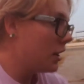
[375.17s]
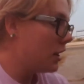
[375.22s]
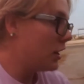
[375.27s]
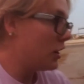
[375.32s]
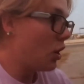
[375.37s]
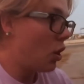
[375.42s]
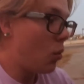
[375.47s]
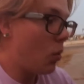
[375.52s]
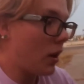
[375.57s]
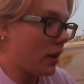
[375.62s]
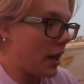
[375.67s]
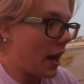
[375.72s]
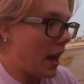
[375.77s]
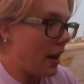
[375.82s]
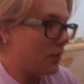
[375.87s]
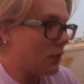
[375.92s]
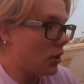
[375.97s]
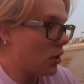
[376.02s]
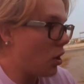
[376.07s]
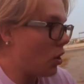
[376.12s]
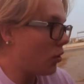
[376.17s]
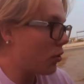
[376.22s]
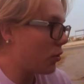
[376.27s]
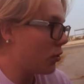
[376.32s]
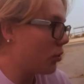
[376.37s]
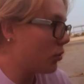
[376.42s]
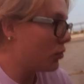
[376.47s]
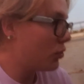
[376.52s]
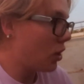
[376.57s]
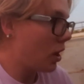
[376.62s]
You don't want to have to go
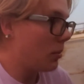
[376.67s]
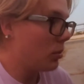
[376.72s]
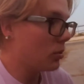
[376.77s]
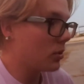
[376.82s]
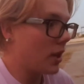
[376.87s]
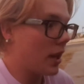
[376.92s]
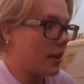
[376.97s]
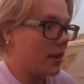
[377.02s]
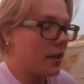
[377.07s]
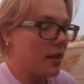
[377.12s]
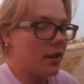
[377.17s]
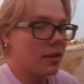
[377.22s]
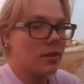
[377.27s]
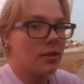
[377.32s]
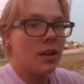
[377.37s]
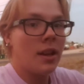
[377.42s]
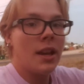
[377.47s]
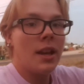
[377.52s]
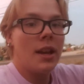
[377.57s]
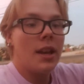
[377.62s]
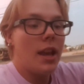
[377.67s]
through troubles like this.